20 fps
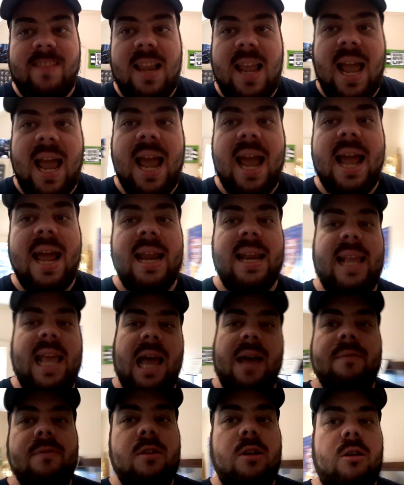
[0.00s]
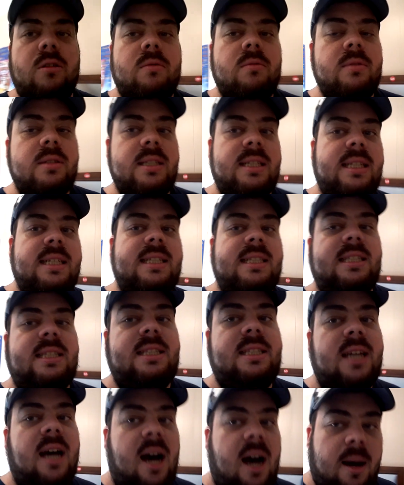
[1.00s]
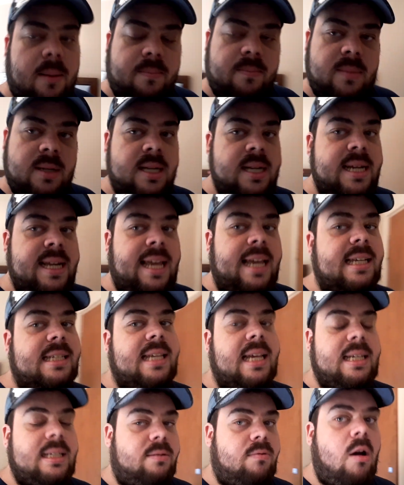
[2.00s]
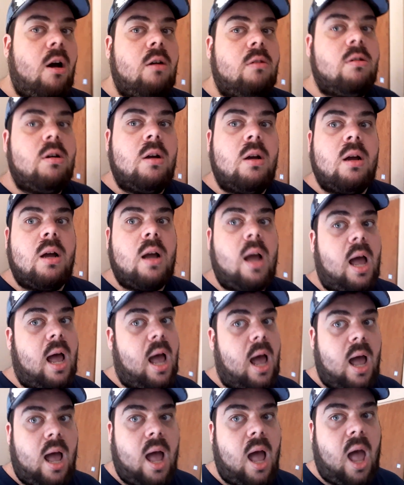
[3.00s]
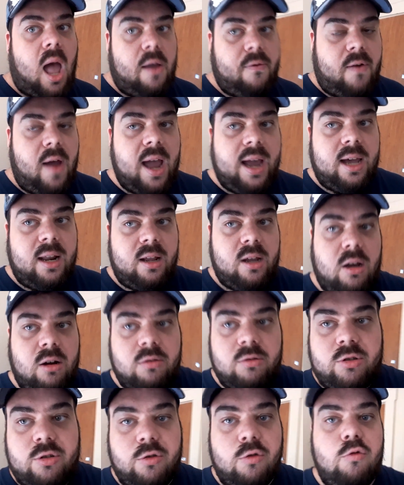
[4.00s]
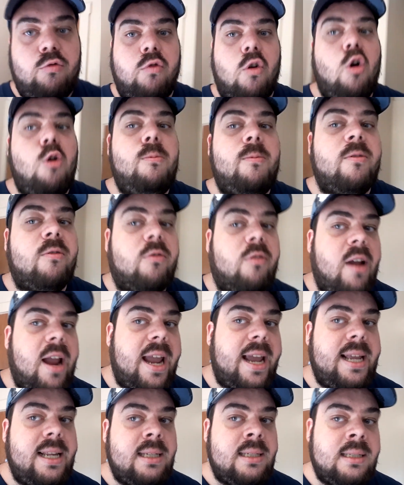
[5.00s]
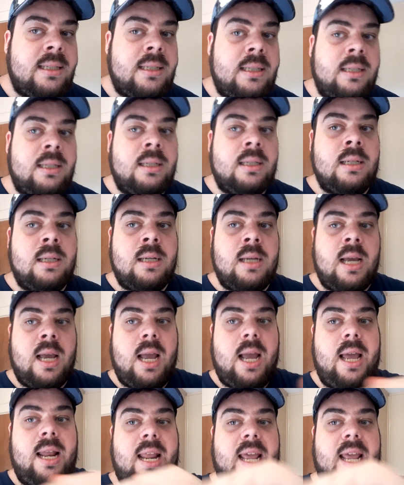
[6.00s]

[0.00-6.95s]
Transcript: And Kevin Owens is dumb. He says, well, if I gotta go through Roman Reigns and